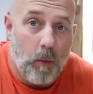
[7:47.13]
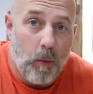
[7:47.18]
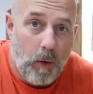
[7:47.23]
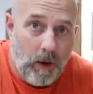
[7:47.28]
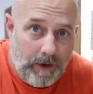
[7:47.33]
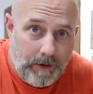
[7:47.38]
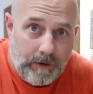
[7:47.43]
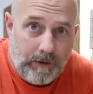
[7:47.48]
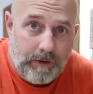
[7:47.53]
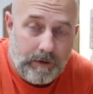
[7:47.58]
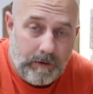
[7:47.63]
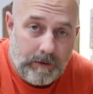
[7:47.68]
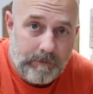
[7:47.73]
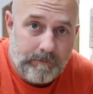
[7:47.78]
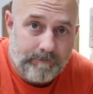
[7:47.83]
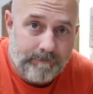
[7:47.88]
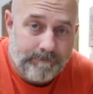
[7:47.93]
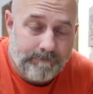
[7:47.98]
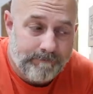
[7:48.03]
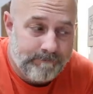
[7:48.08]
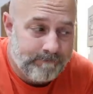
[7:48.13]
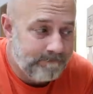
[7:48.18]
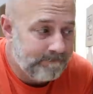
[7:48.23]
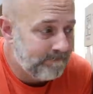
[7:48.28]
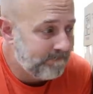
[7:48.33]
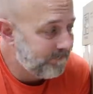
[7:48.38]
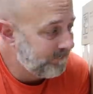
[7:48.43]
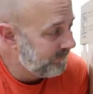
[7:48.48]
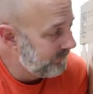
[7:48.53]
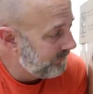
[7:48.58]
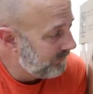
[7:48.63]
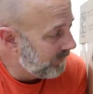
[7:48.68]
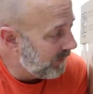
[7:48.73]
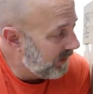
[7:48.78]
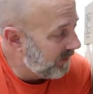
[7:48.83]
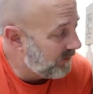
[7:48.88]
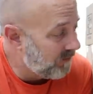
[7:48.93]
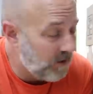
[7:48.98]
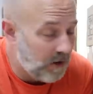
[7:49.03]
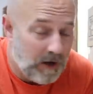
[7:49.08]
week.
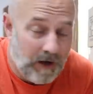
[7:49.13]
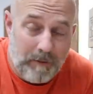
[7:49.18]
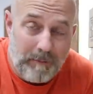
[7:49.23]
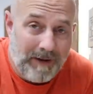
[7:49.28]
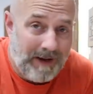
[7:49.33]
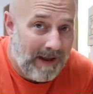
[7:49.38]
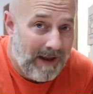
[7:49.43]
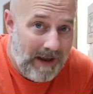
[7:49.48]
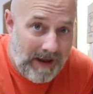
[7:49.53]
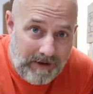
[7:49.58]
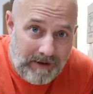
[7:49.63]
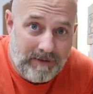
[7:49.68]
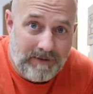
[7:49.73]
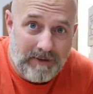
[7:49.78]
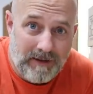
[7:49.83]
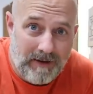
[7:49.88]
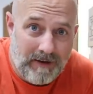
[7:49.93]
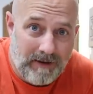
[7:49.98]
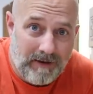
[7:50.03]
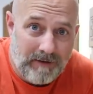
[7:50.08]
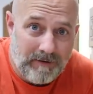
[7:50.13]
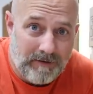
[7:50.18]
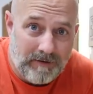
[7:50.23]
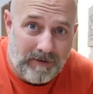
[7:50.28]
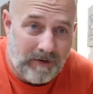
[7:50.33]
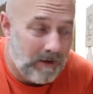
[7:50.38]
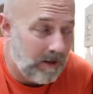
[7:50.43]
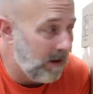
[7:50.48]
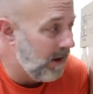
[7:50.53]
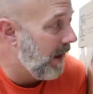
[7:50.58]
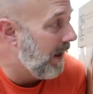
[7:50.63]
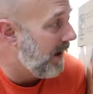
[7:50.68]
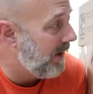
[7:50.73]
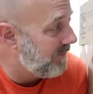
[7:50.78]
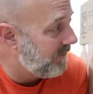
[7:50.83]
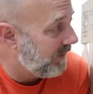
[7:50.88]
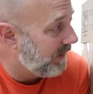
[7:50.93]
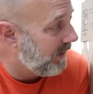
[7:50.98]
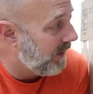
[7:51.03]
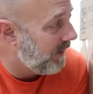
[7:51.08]
Is there going to be anything still
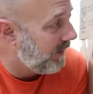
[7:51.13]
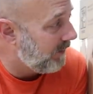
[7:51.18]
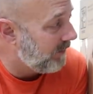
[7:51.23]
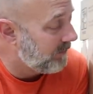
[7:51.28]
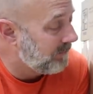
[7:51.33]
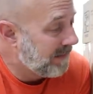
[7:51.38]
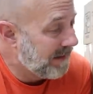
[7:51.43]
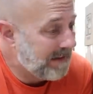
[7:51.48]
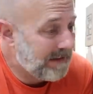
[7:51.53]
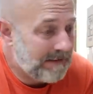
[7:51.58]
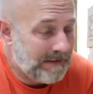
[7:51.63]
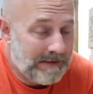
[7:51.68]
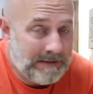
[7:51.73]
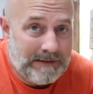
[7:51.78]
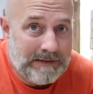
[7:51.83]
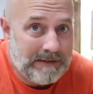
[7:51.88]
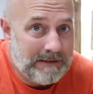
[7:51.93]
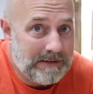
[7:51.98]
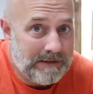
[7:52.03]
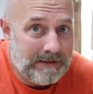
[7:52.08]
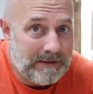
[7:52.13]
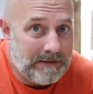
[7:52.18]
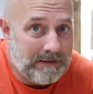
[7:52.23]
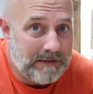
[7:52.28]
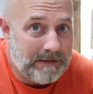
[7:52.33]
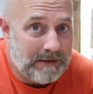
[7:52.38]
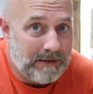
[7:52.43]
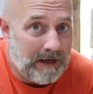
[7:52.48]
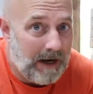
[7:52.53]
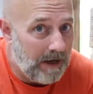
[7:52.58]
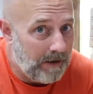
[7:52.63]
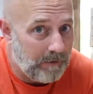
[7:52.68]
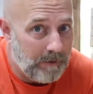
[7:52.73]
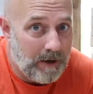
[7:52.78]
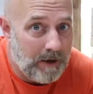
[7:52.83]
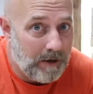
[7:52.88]
alive in here? I don't